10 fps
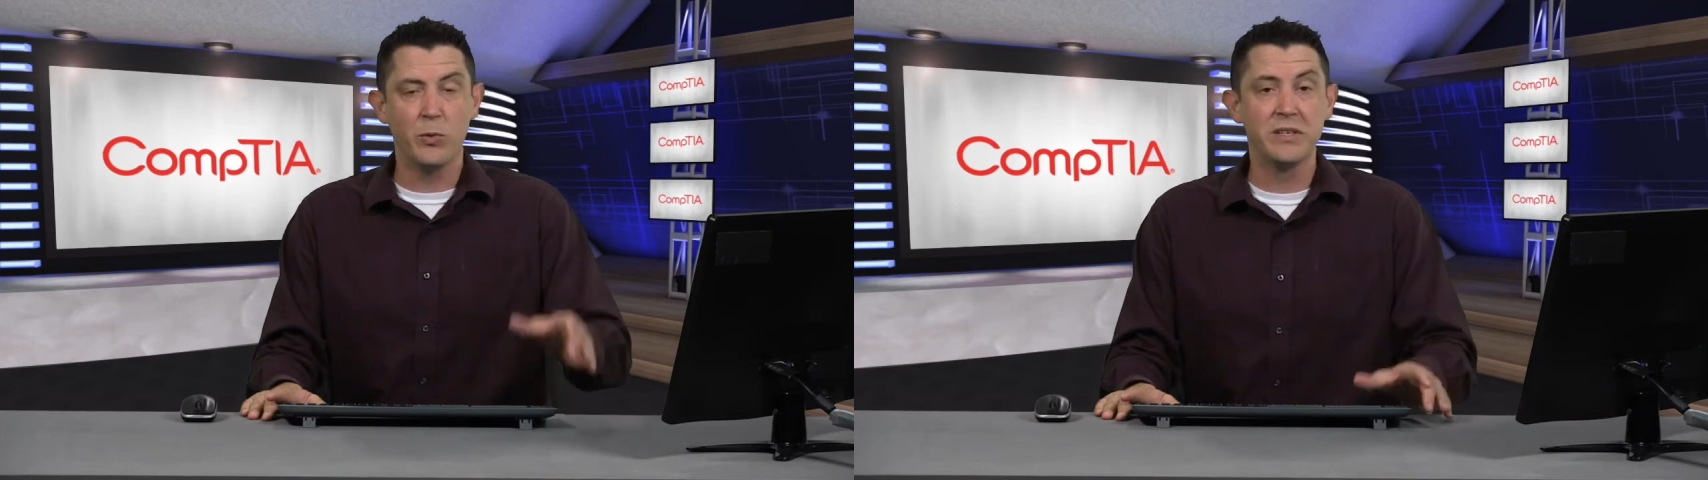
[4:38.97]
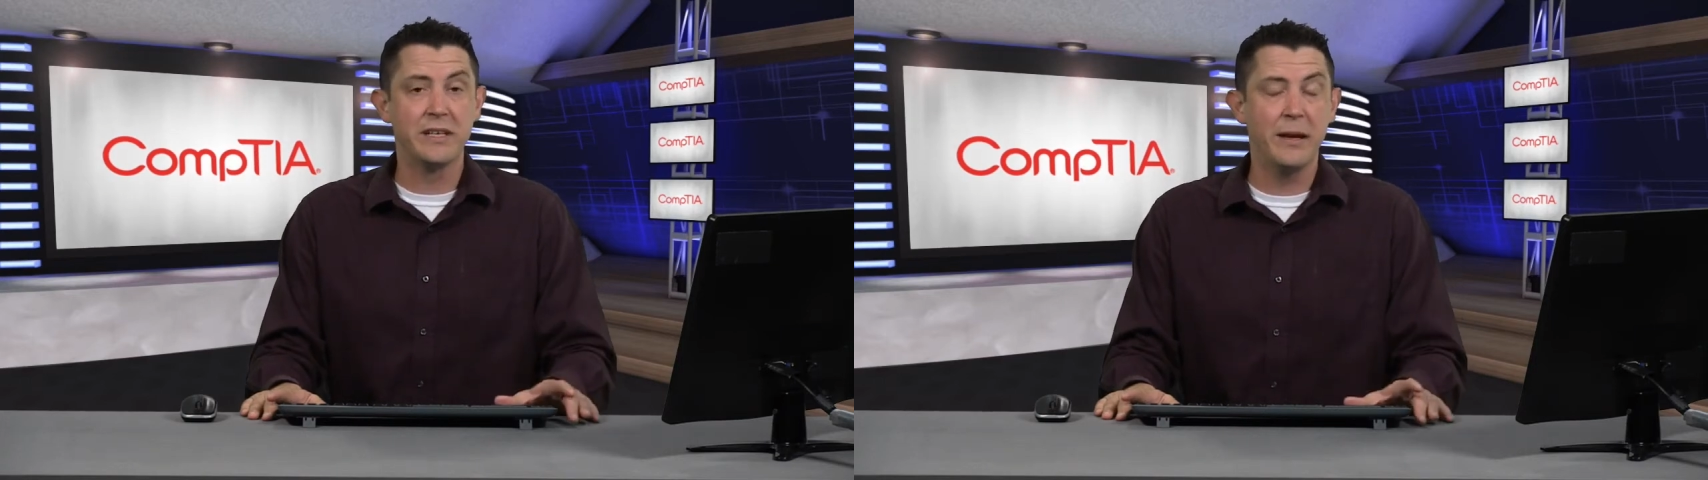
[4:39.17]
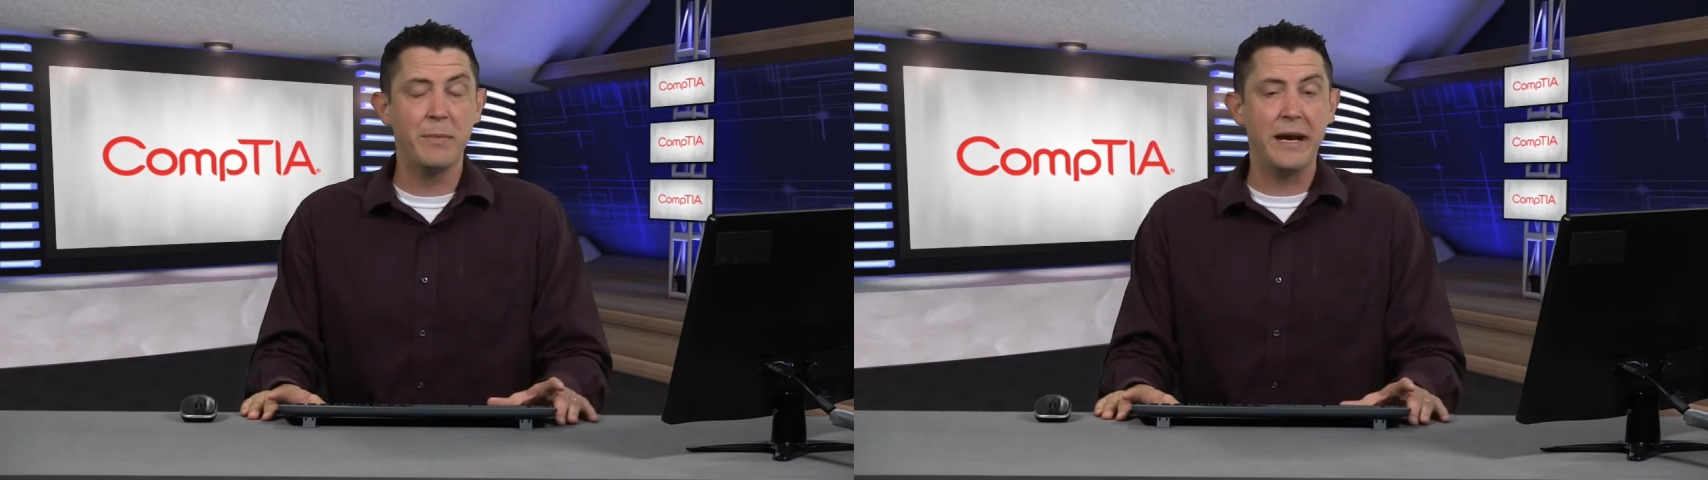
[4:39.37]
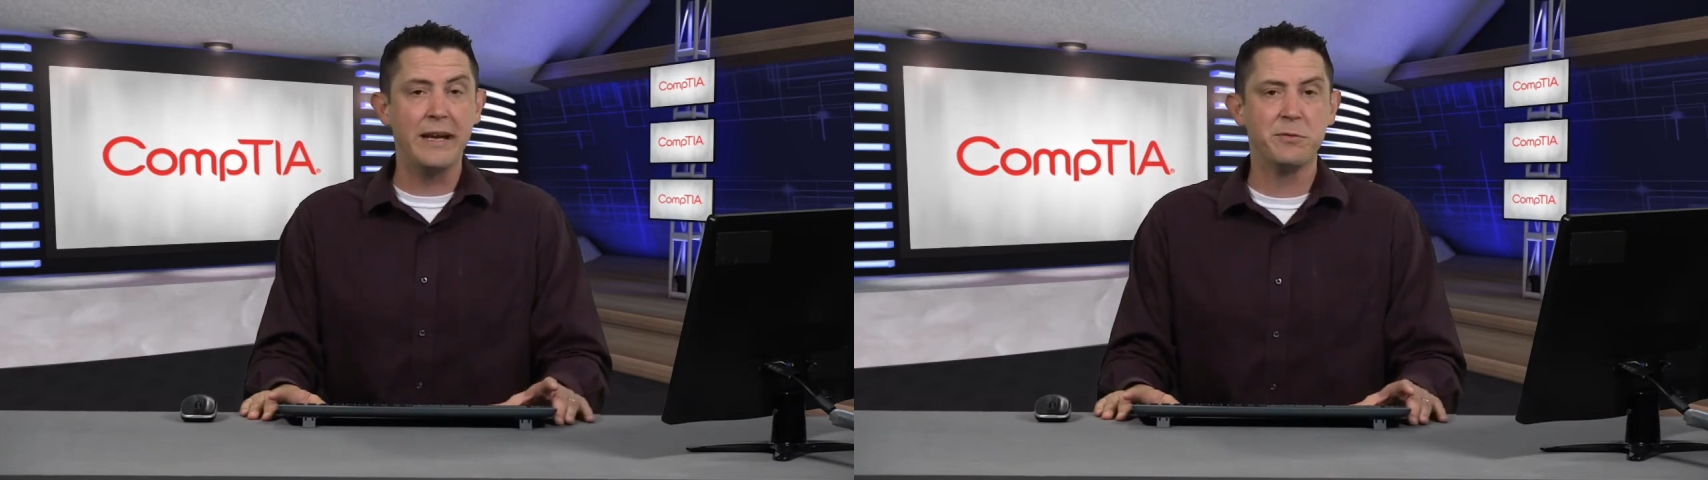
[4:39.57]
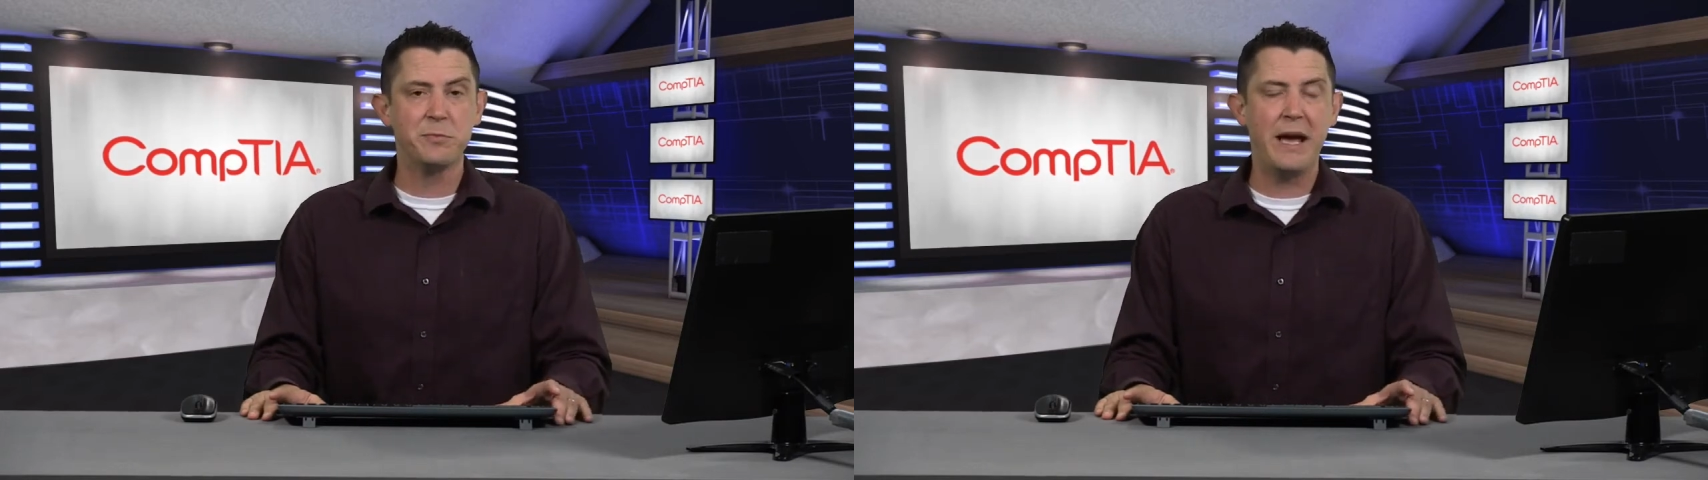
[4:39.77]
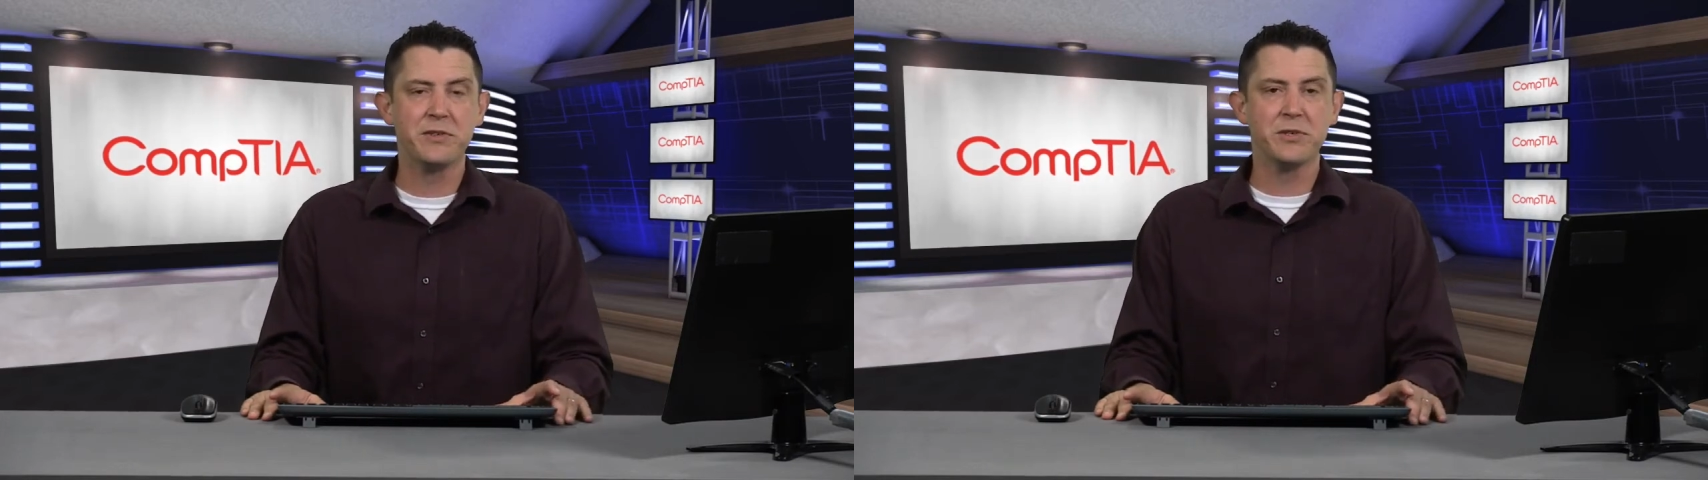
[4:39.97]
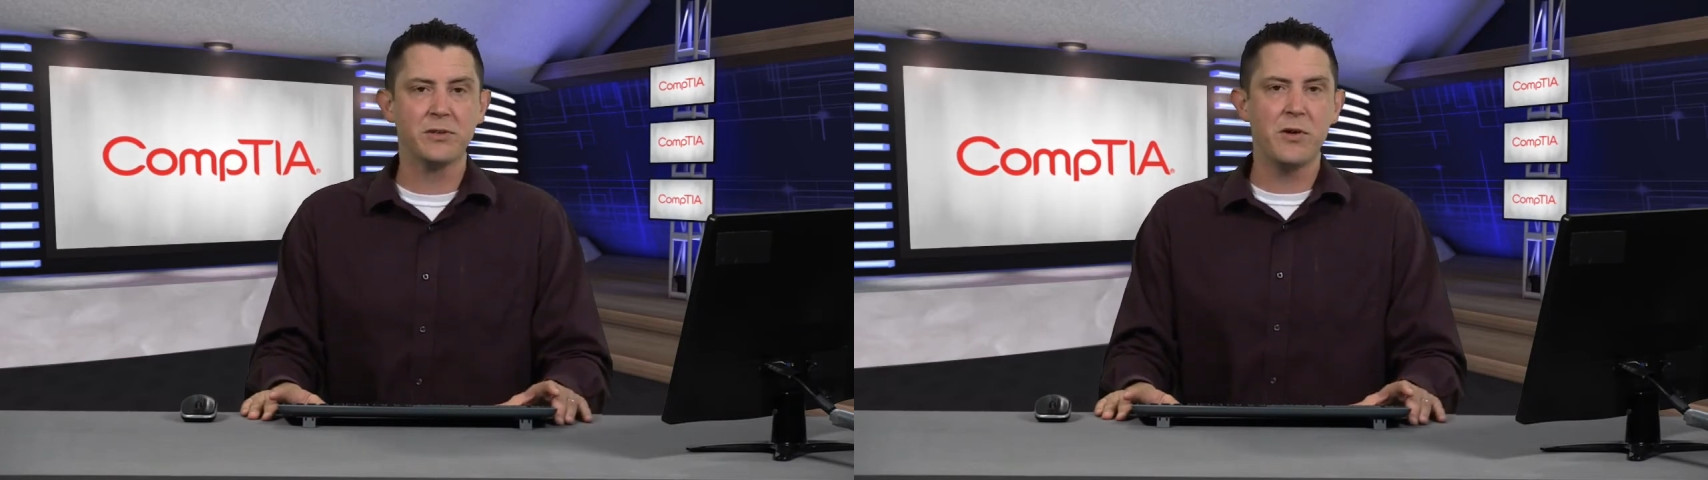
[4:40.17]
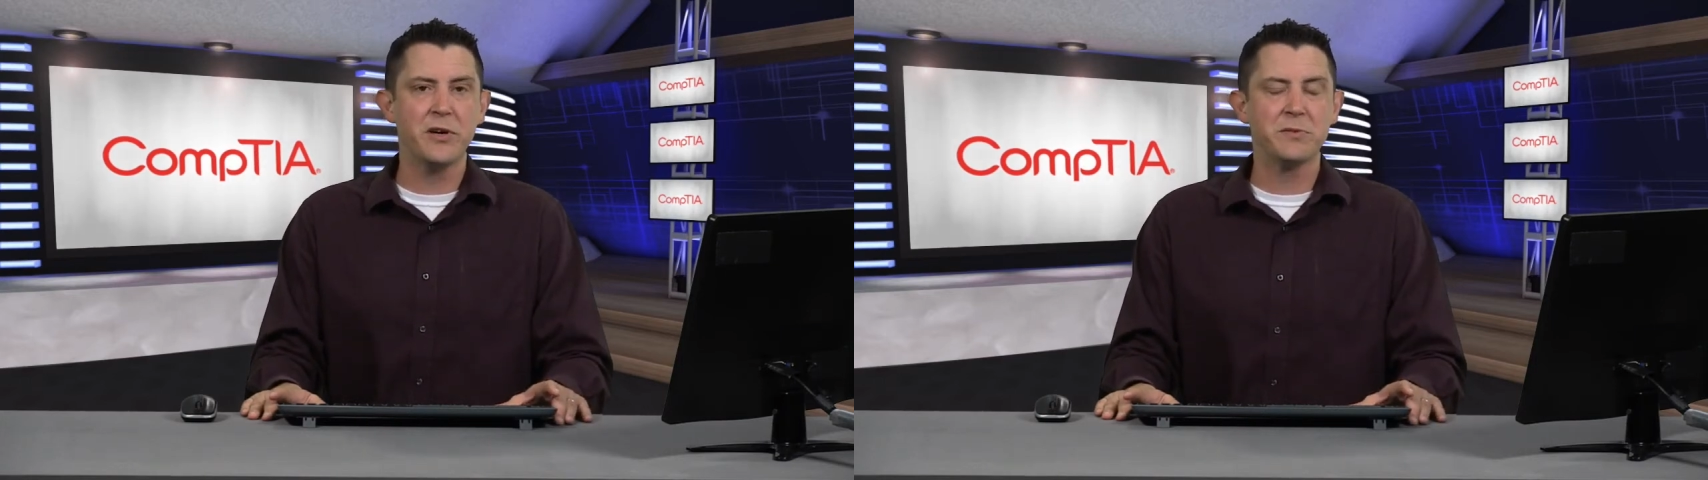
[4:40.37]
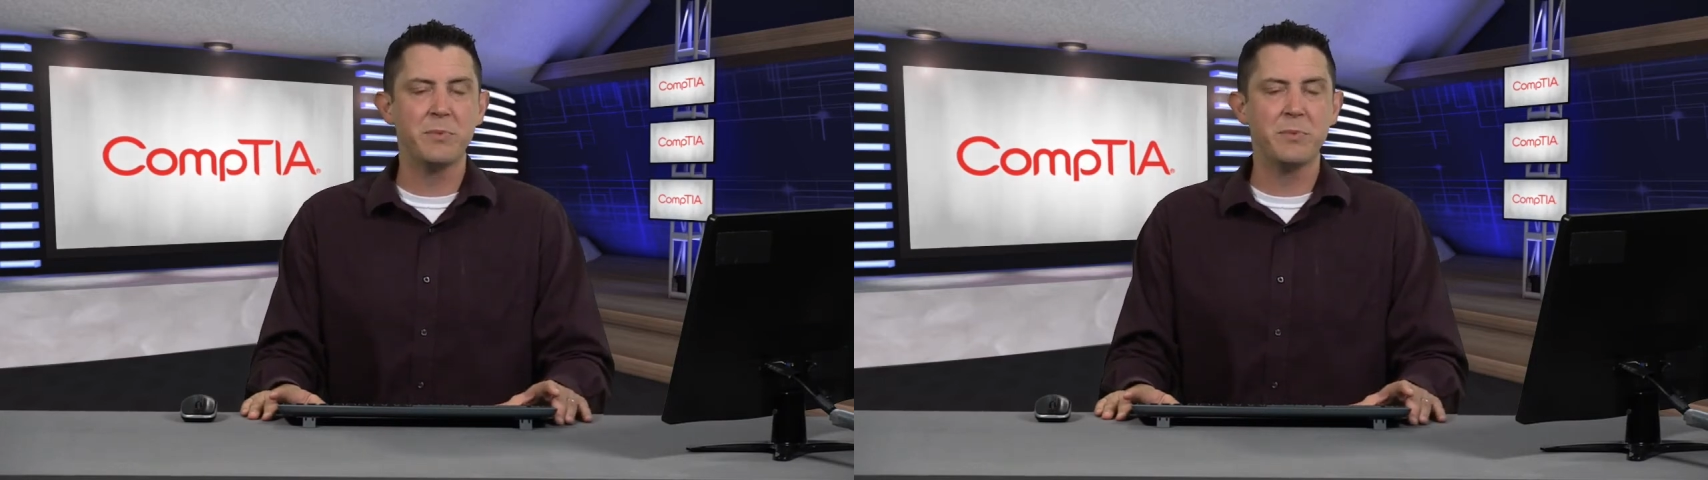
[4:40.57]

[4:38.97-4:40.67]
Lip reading: So once again, my name's Patrick Lohner.